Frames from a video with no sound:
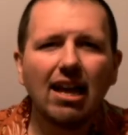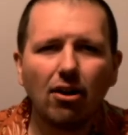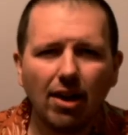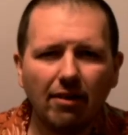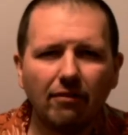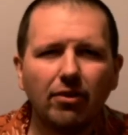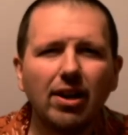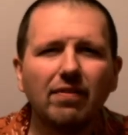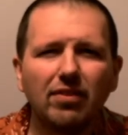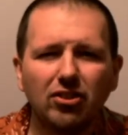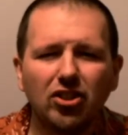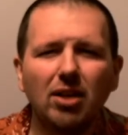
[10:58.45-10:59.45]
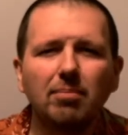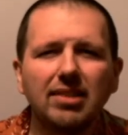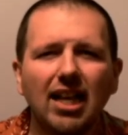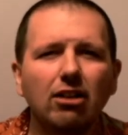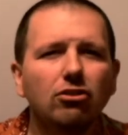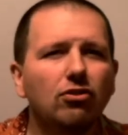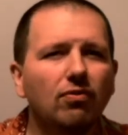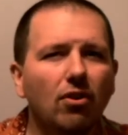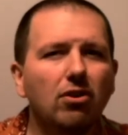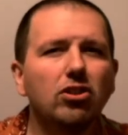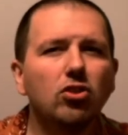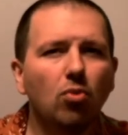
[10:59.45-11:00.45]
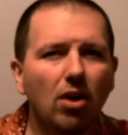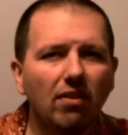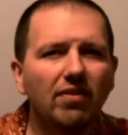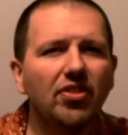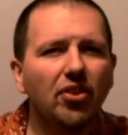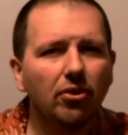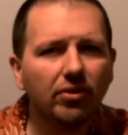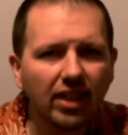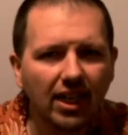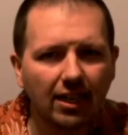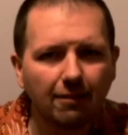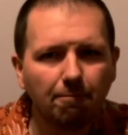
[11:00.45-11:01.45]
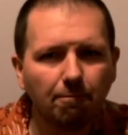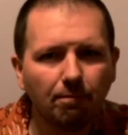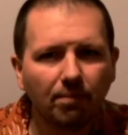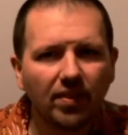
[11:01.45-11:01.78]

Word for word: However, if you jump down to verse 12 and 13,